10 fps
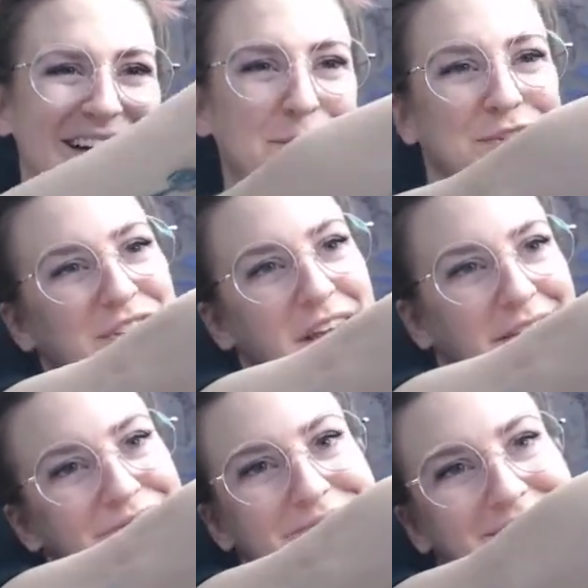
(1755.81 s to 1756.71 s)
I'm just
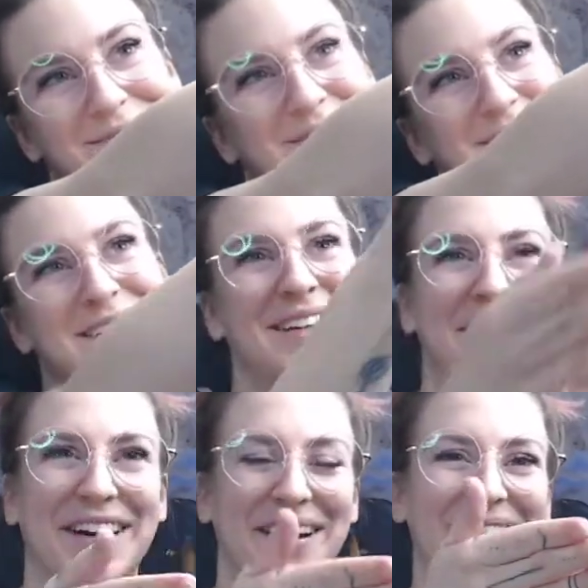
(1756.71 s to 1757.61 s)
like,
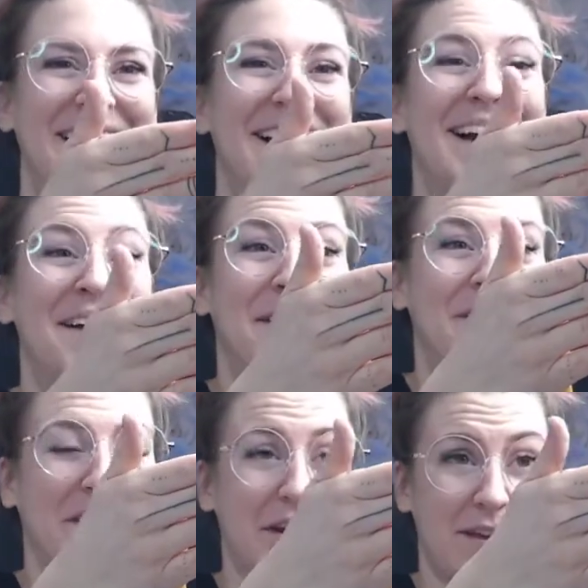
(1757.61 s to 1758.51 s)
here we go.
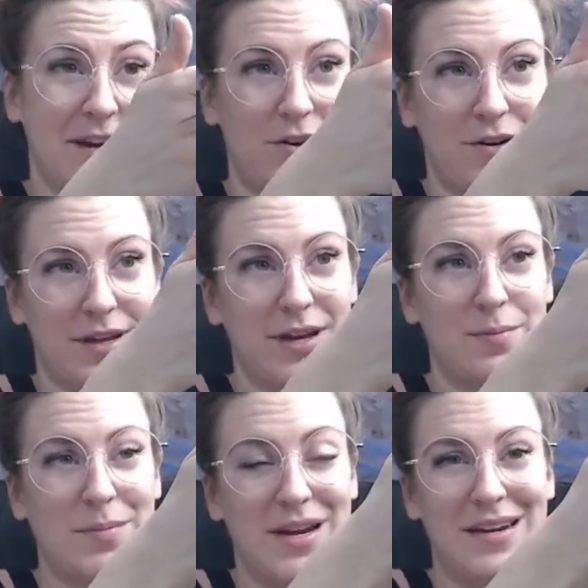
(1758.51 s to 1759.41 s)
We're going to get out like a
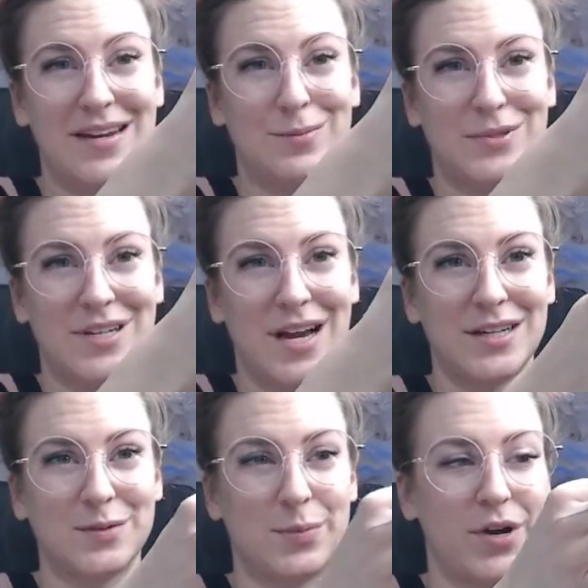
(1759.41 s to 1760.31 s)

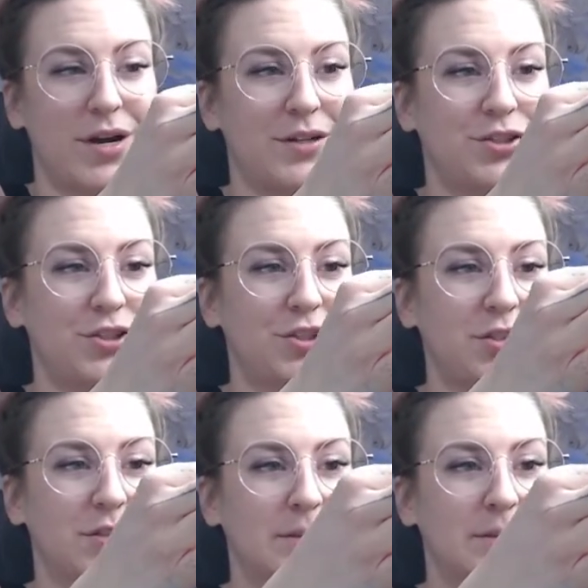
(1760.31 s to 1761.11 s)
medium-sized brush.